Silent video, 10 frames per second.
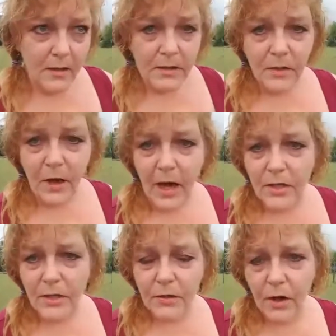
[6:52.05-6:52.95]
So
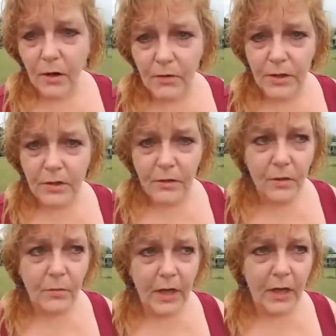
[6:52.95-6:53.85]
as you go into
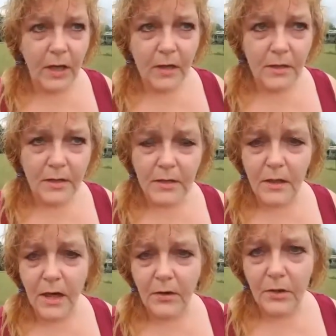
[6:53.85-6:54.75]
the weekend, just
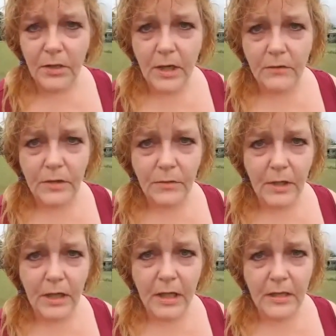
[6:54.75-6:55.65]
allow yourselves to
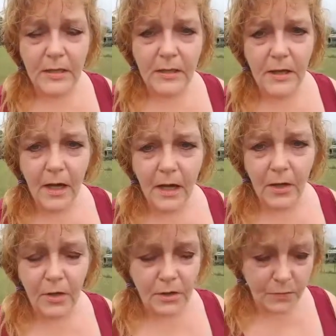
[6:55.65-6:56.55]
release and to
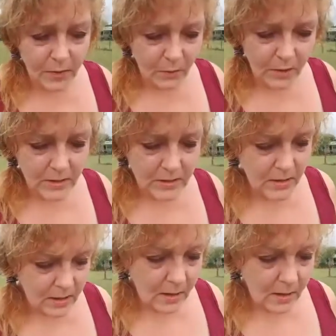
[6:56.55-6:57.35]
anchor, sweet ones.